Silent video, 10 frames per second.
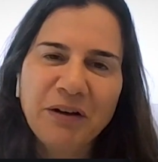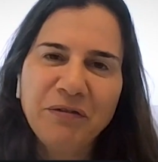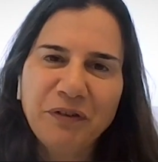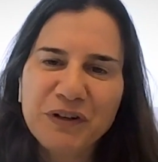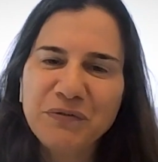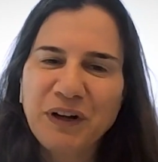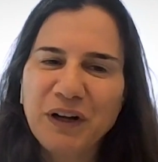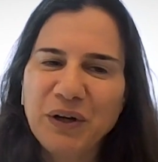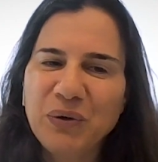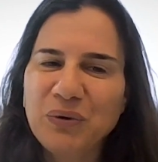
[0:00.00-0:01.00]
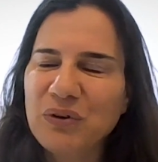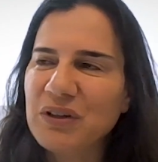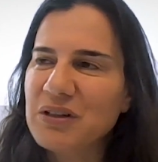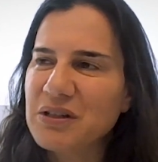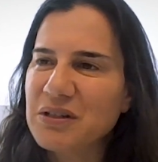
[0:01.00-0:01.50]
first value
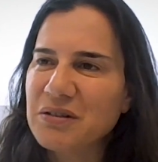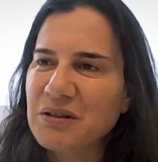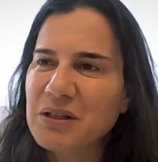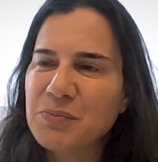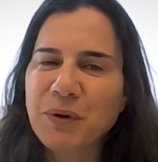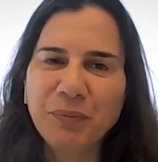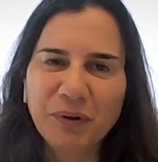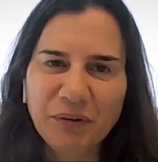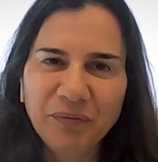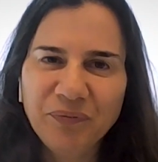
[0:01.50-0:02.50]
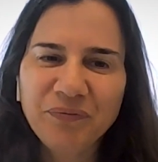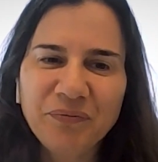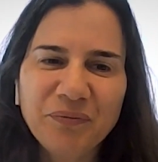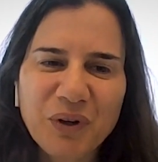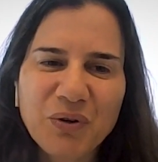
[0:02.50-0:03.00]
is people,
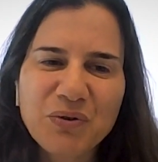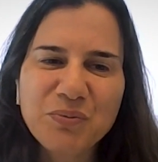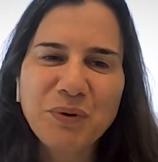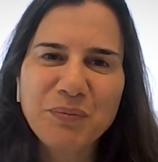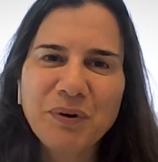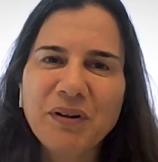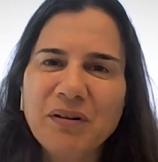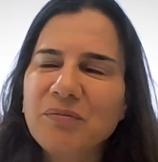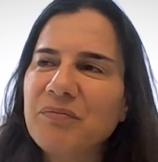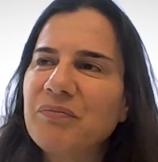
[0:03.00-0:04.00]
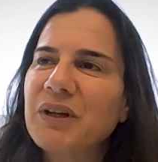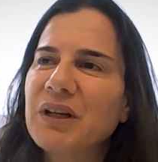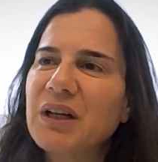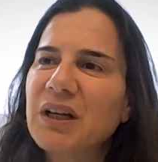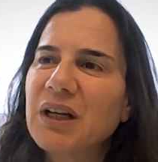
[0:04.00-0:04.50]
because people
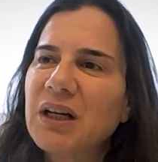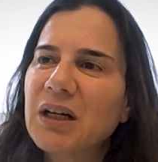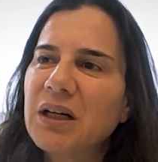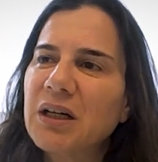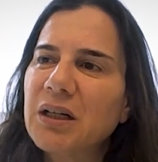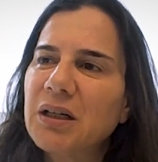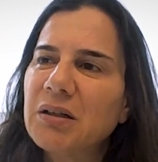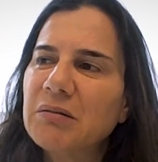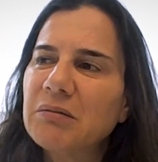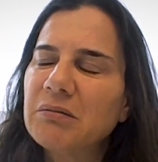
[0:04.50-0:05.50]
are